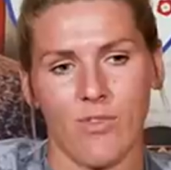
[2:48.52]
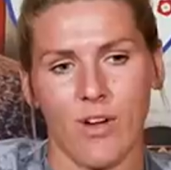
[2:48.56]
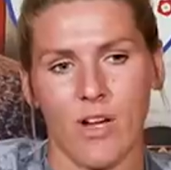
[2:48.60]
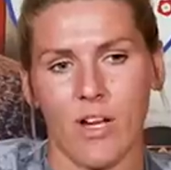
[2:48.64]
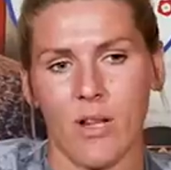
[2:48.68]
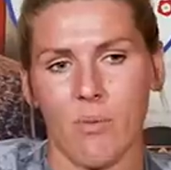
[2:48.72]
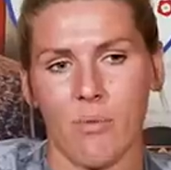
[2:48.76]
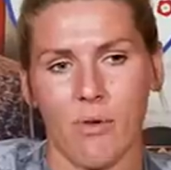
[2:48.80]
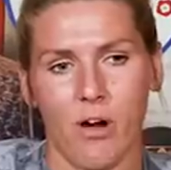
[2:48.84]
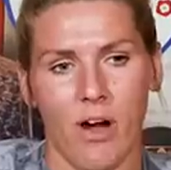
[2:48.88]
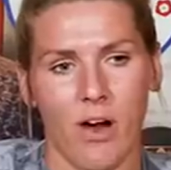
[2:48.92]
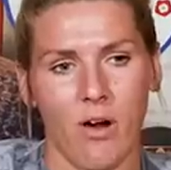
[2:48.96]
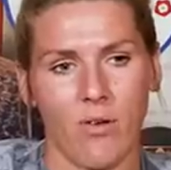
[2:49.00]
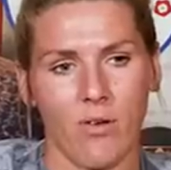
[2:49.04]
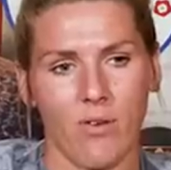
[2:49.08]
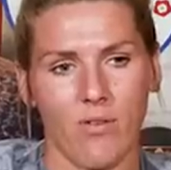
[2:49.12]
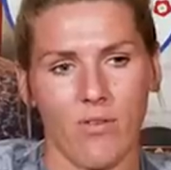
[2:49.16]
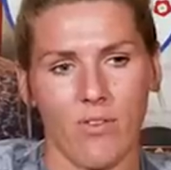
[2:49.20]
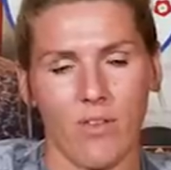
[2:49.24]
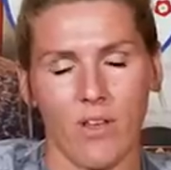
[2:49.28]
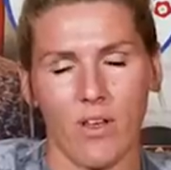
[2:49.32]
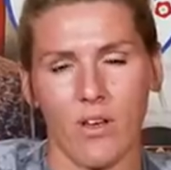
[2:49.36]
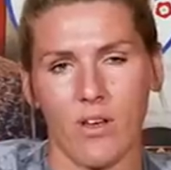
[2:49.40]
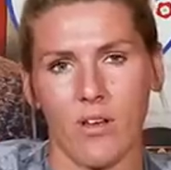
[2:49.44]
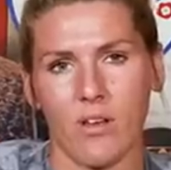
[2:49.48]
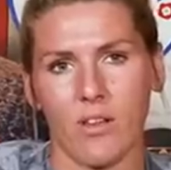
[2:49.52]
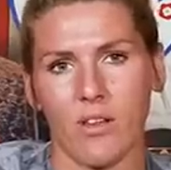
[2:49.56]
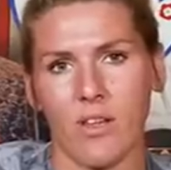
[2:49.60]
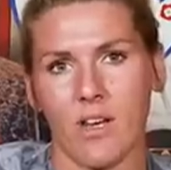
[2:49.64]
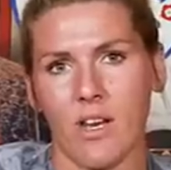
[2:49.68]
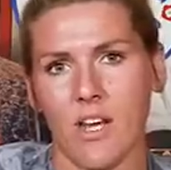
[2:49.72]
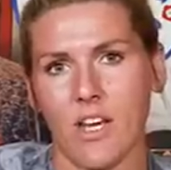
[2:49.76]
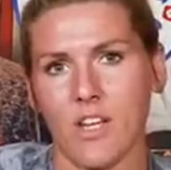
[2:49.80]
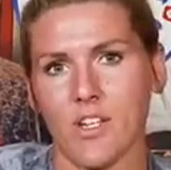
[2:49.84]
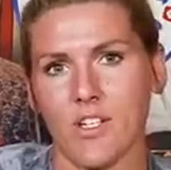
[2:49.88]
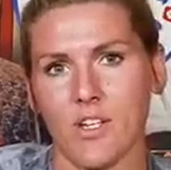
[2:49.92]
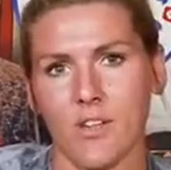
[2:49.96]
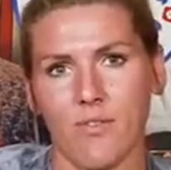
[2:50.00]
Really proud of the
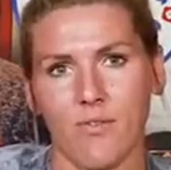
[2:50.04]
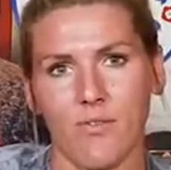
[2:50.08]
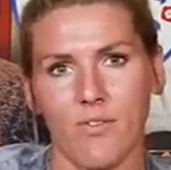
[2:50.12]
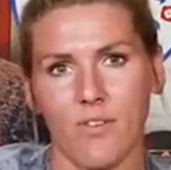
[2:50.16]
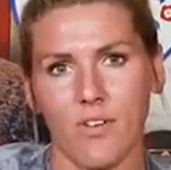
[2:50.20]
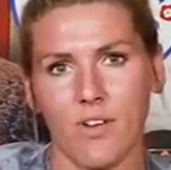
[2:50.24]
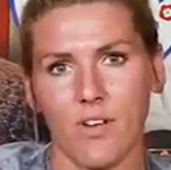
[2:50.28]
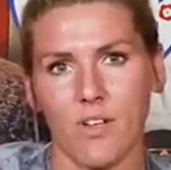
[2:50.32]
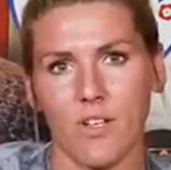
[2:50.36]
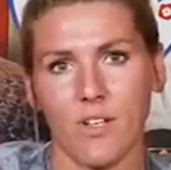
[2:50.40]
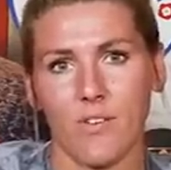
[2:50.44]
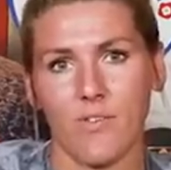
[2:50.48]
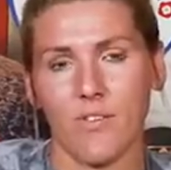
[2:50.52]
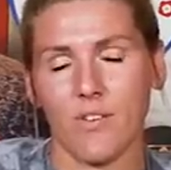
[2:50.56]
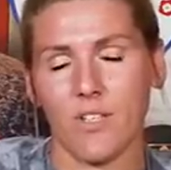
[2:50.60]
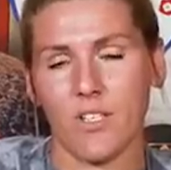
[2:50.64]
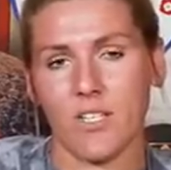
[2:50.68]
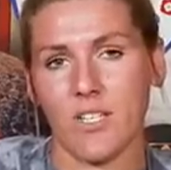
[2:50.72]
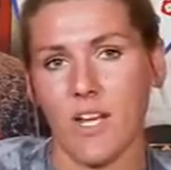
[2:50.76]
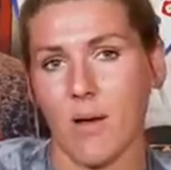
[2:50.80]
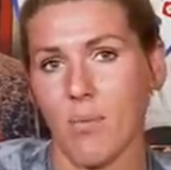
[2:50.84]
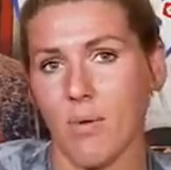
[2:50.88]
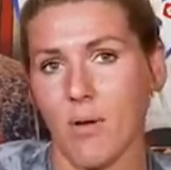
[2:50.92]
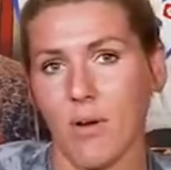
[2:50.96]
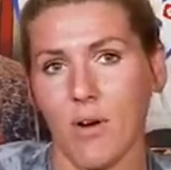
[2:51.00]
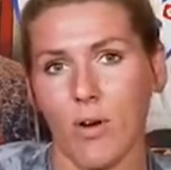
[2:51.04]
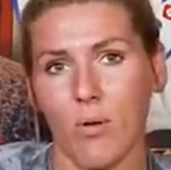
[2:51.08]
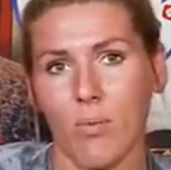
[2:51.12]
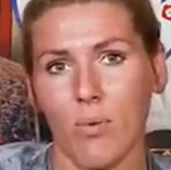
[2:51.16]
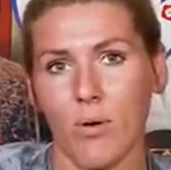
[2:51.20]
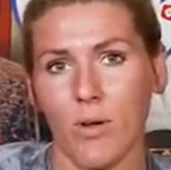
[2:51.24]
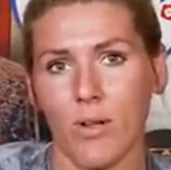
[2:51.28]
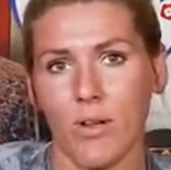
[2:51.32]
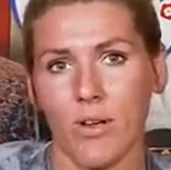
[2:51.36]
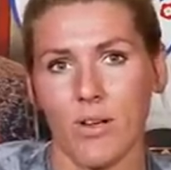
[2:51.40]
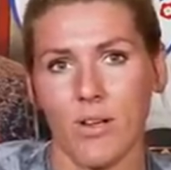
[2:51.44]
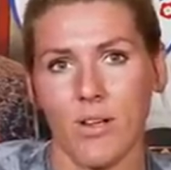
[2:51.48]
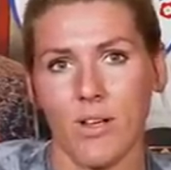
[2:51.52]
nation for stepping up
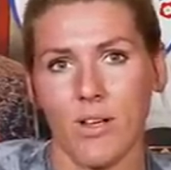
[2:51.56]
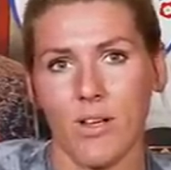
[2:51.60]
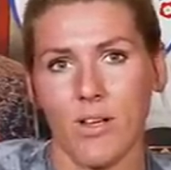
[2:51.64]
and,